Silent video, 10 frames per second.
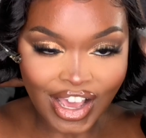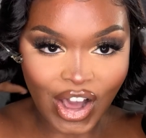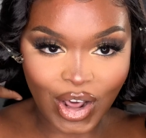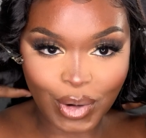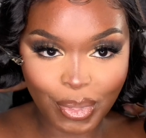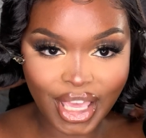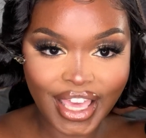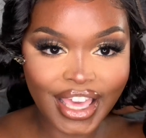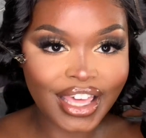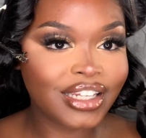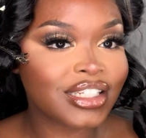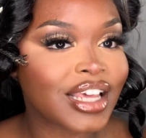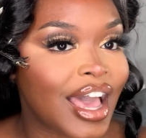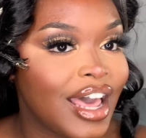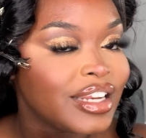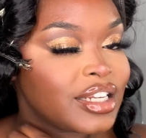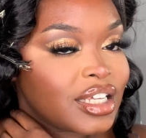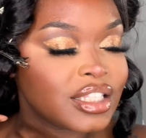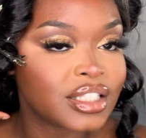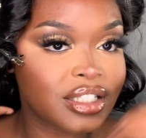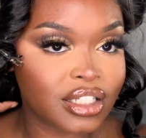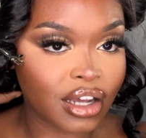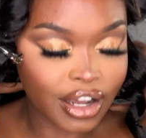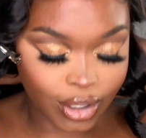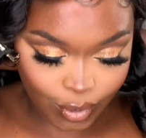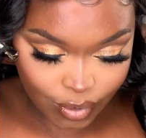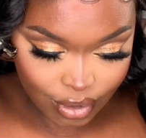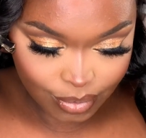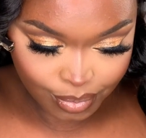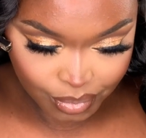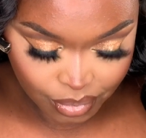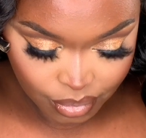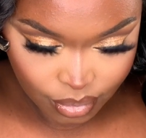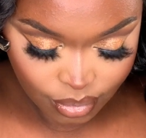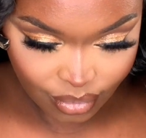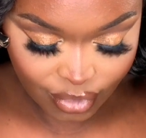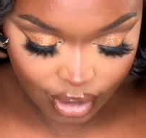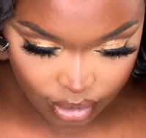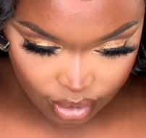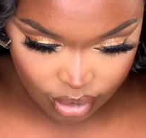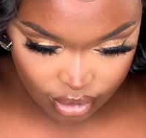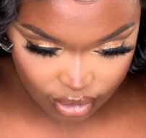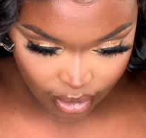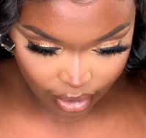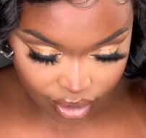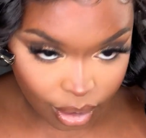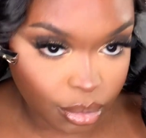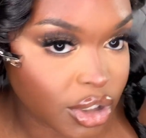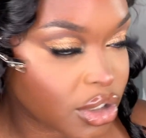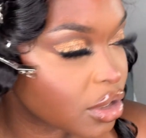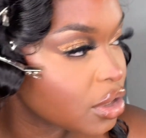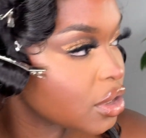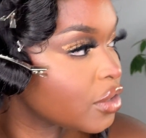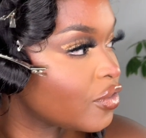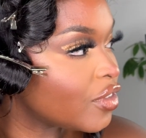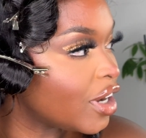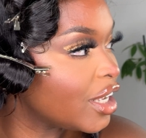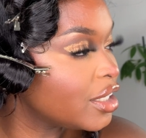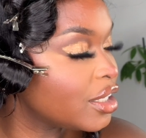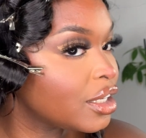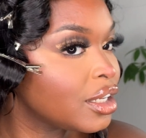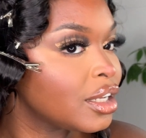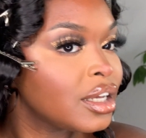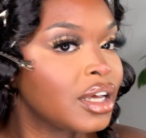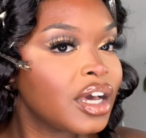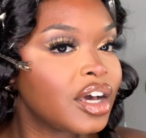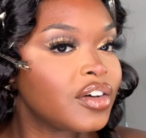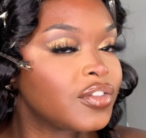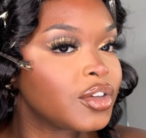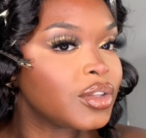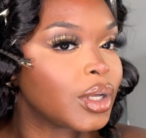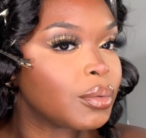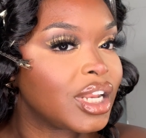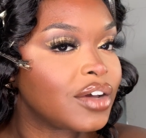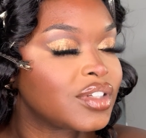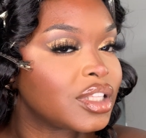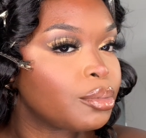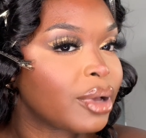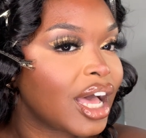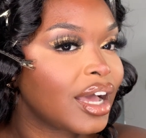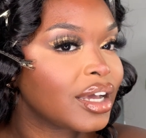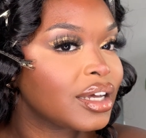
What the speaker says: unpinned and styled. So let me just find a few that were left at the back.